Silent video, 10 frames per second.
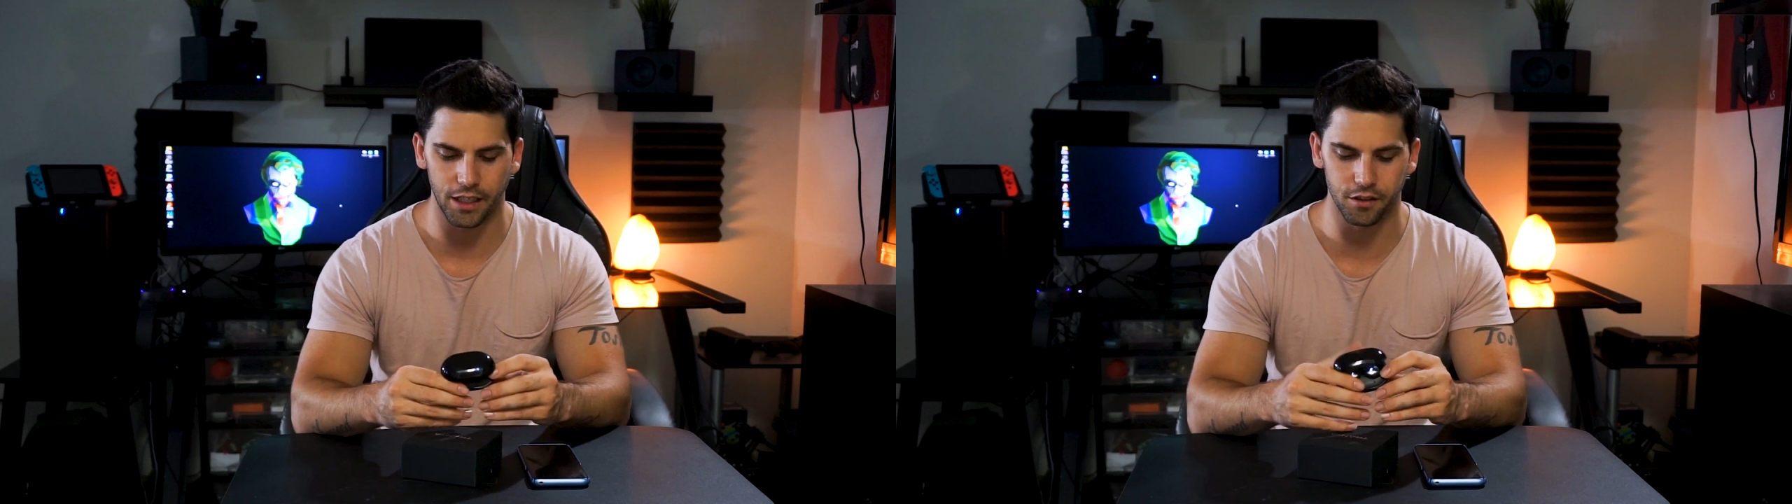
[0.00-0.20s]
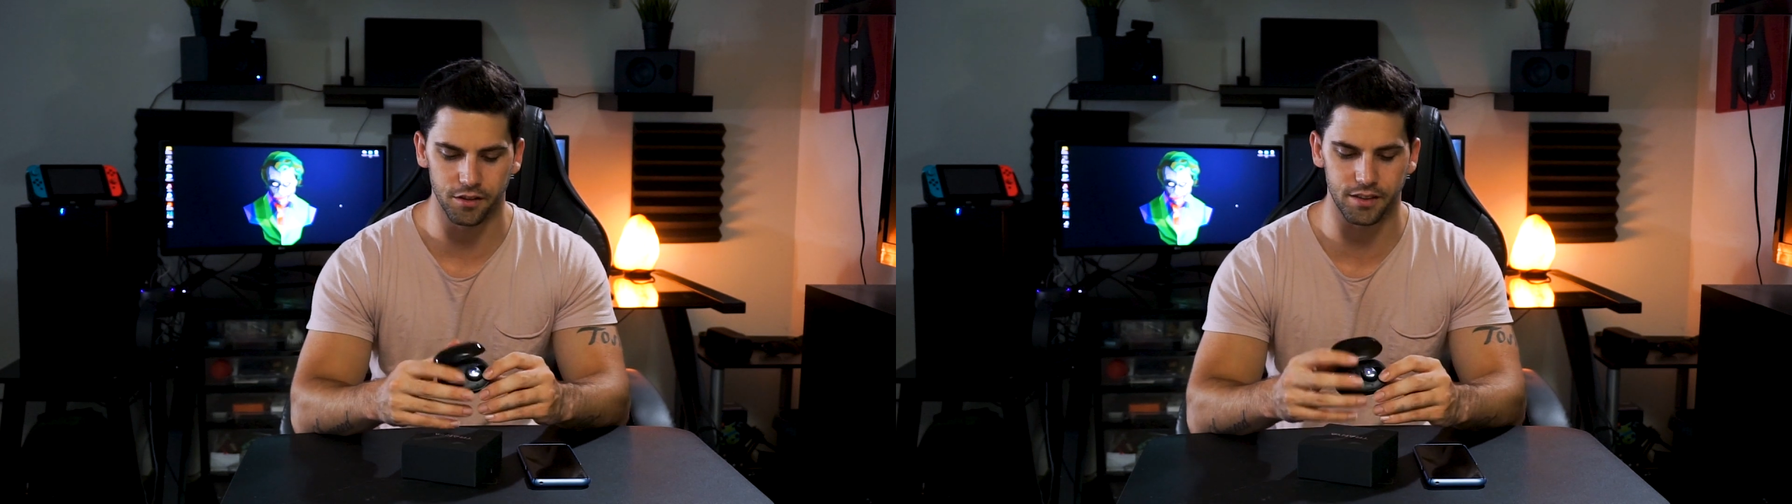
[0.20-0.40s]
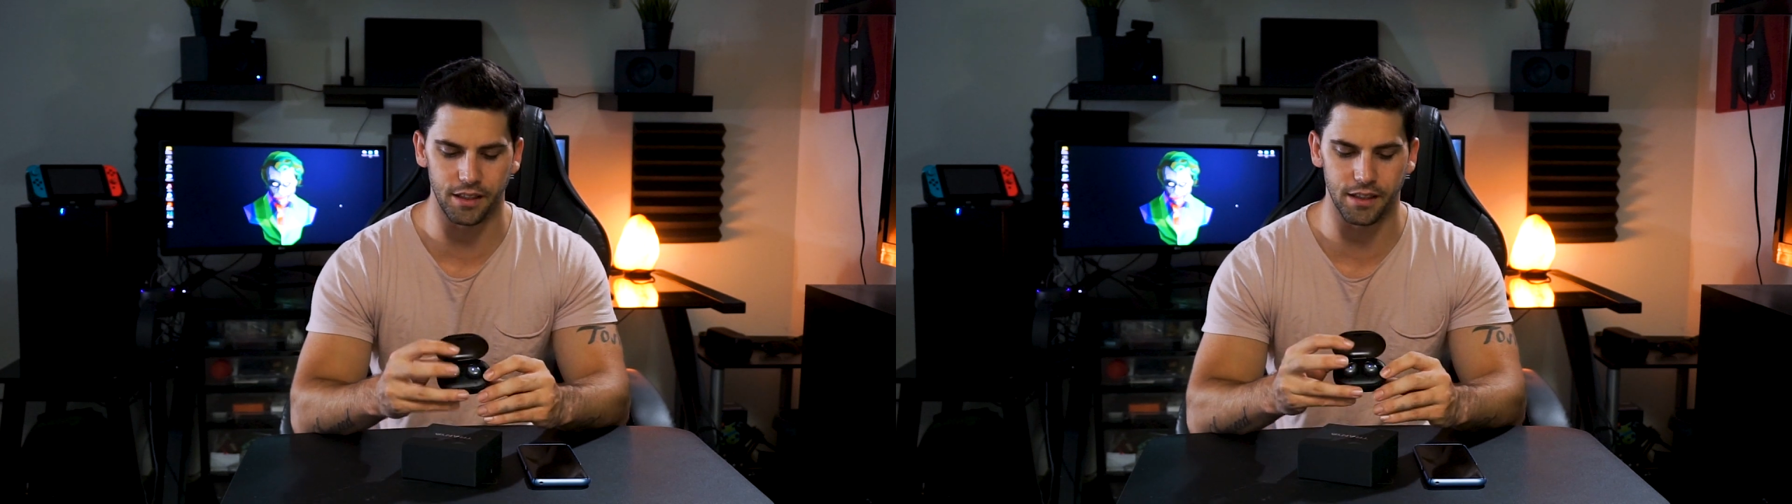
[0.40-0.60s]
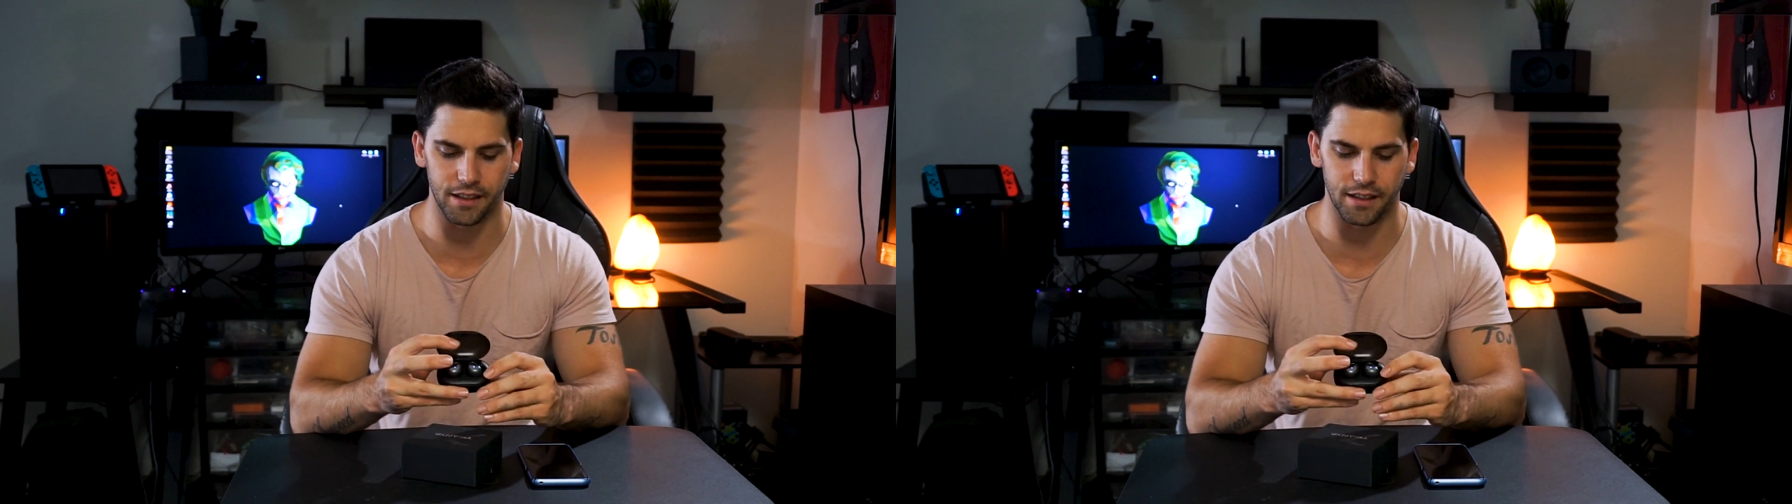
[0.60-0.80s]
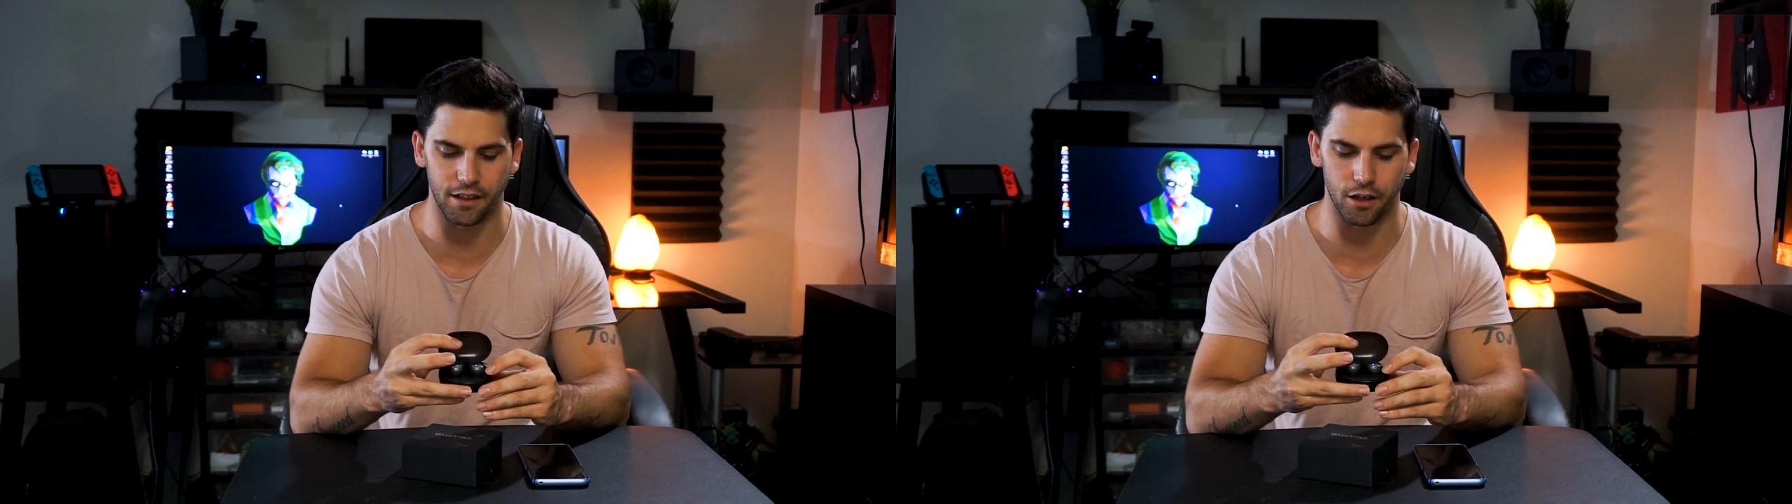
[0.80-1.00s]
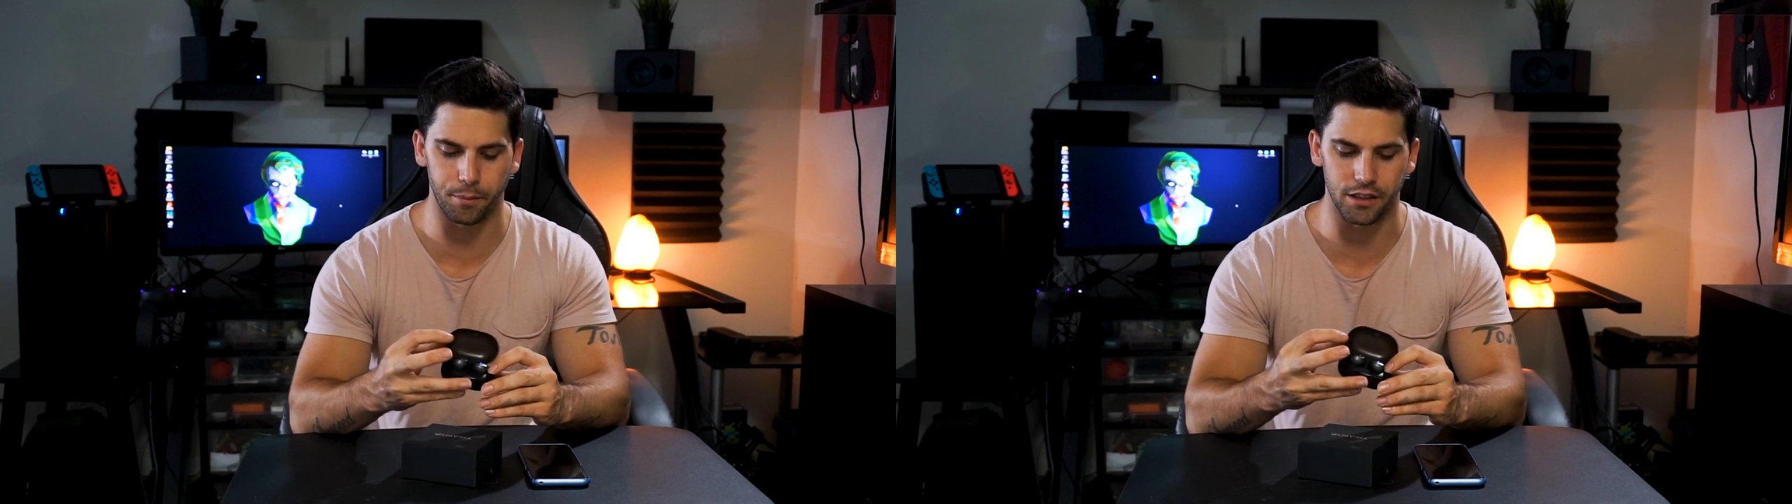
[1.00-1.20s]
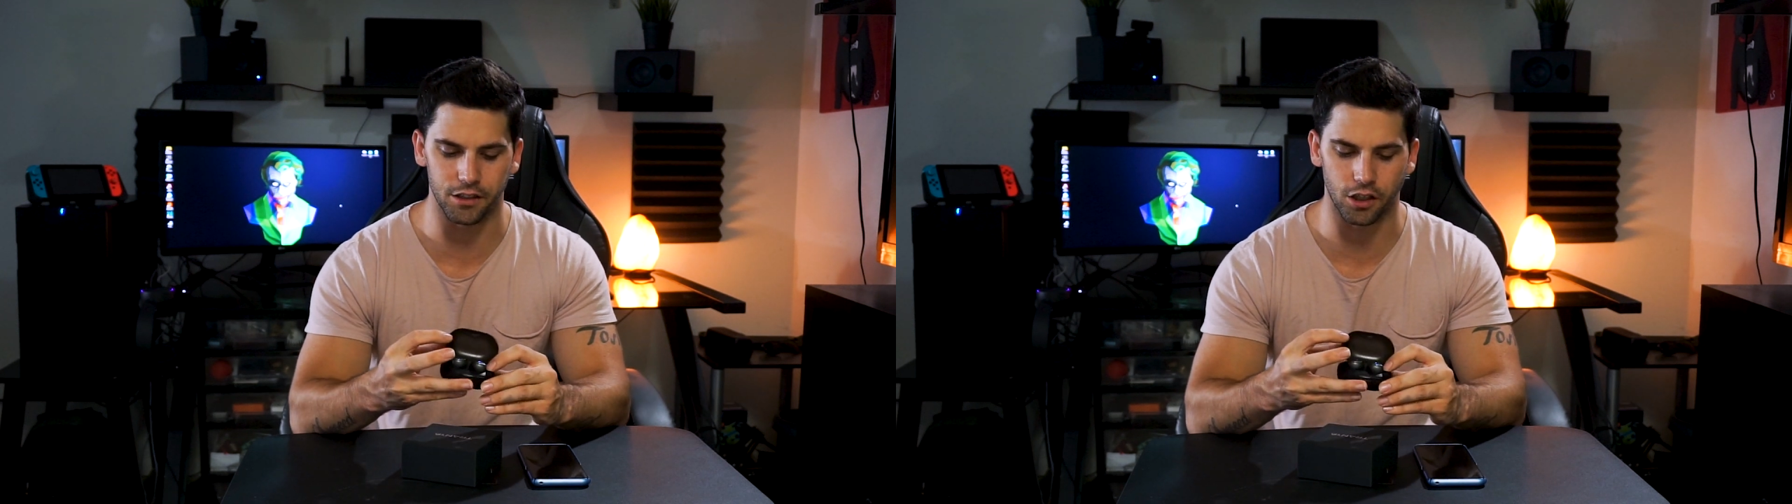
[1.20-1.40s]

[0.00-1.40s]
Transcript: You'll see that they are being